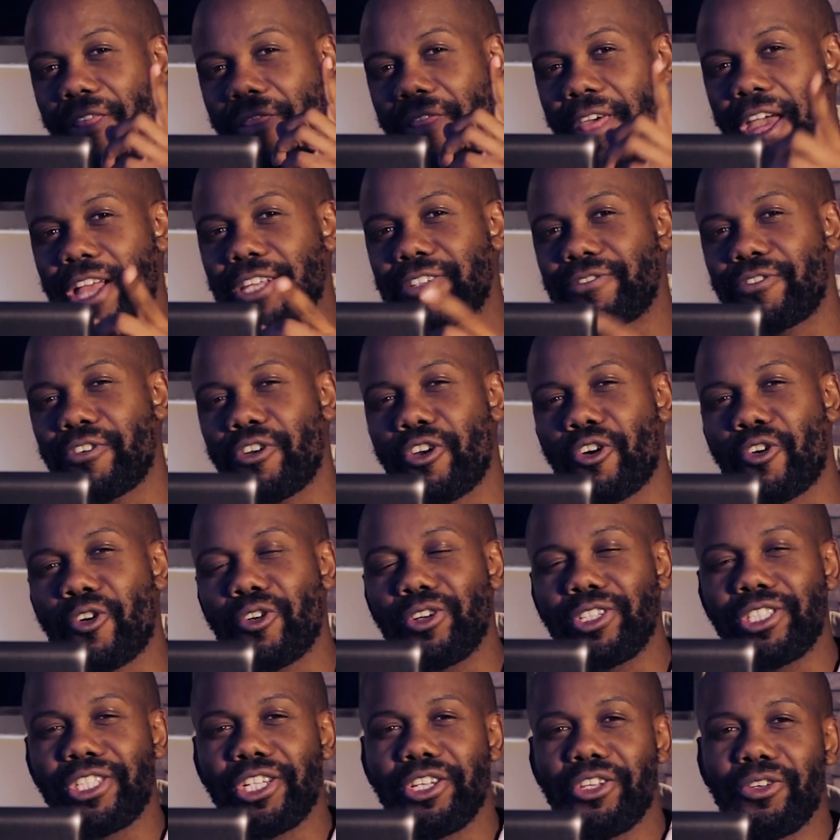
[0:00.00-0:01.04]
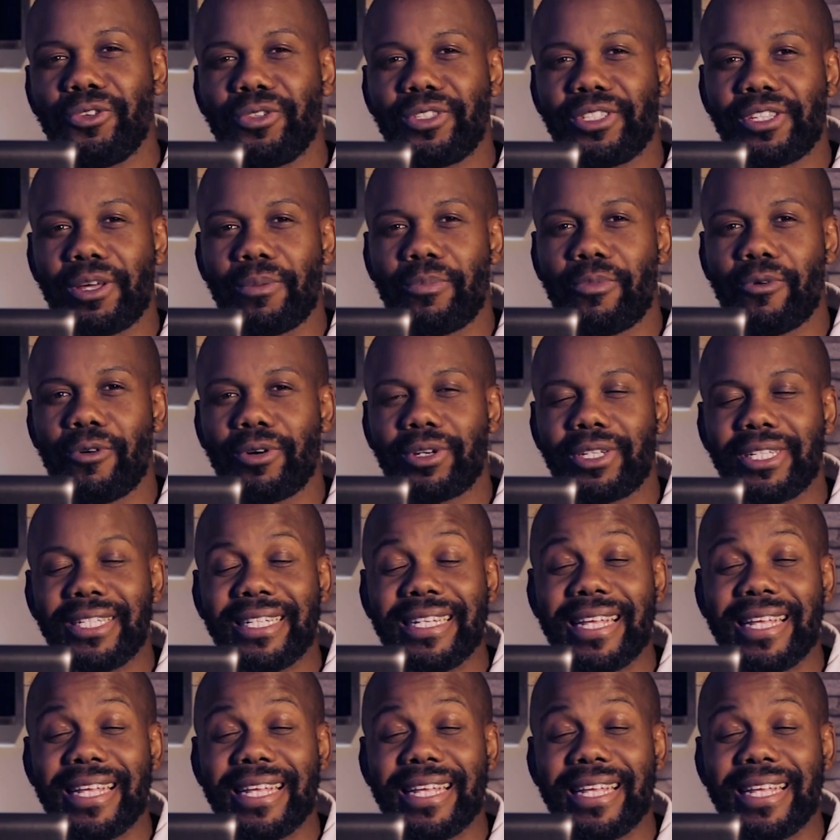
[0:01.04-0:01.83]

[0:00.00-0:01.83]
Thanks for your continued support.